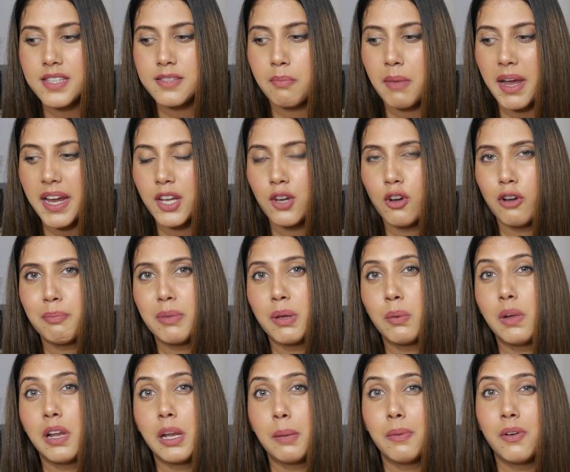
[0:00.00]
might not be
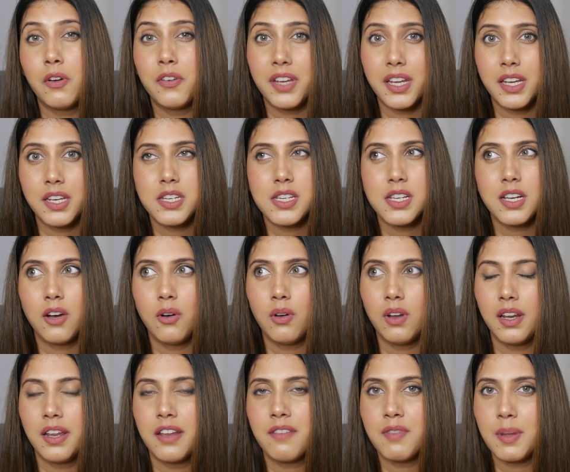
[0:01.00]
available on India
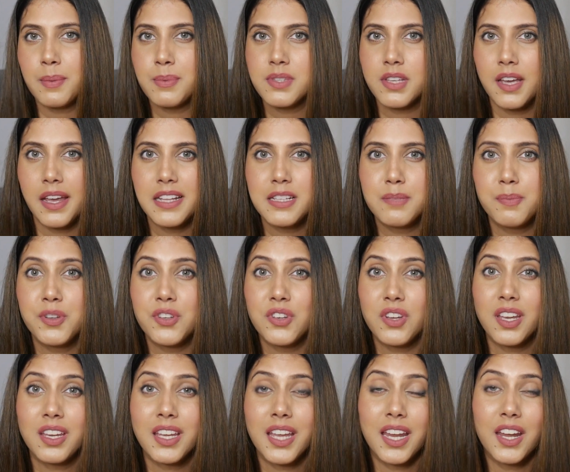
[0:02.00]
online websites, but you
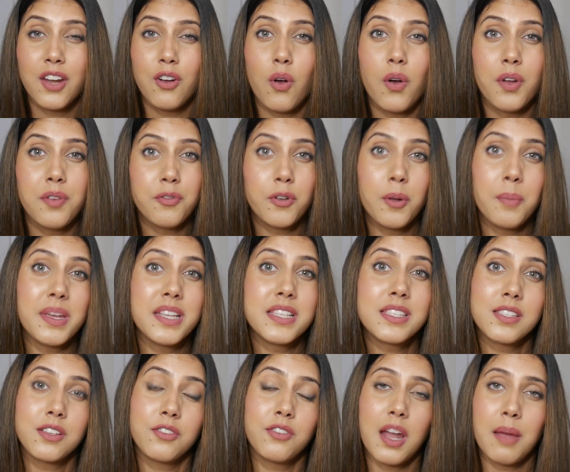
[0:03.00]
can get it on from
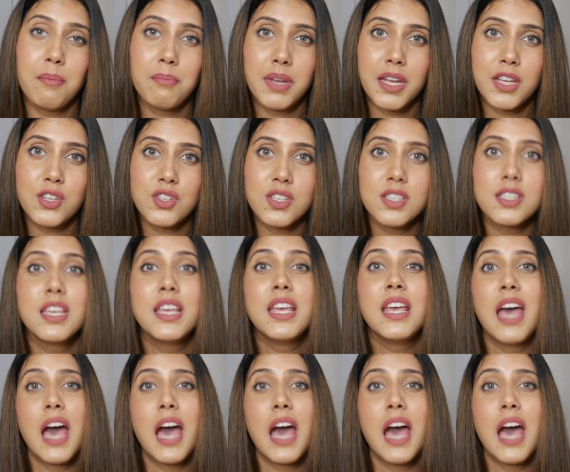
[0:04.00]
Instagram pages.